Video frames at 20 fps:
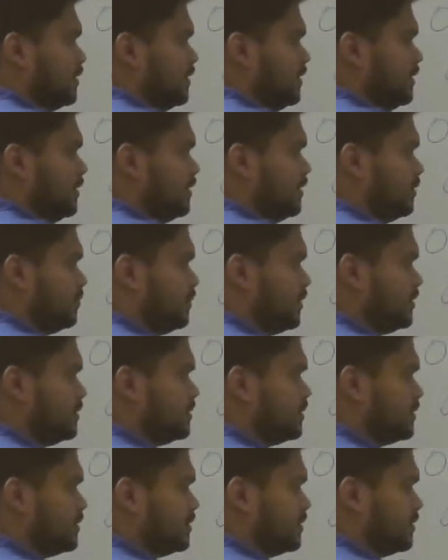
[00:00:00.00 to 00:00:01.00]
in an
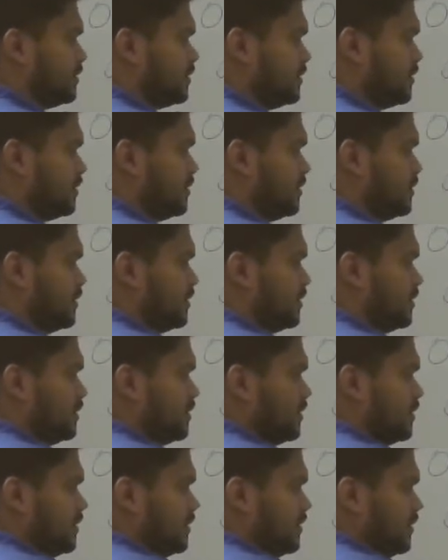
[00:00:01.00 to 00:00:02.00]
image,
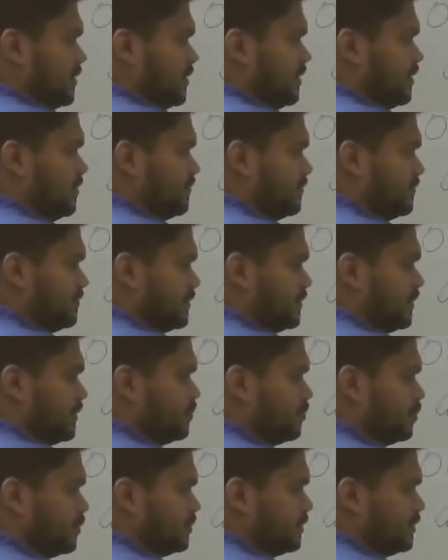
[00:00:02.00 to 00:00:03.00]
if
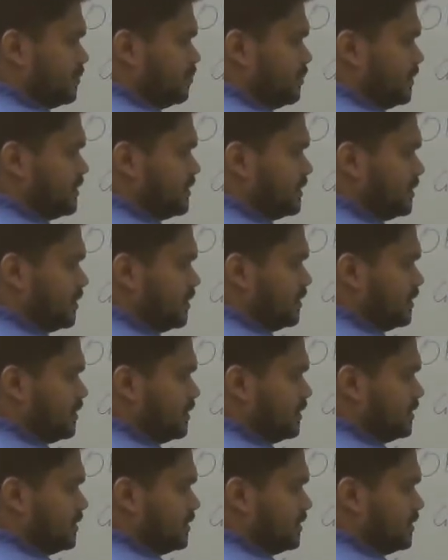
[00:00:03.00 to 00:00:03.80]
suppose a pixel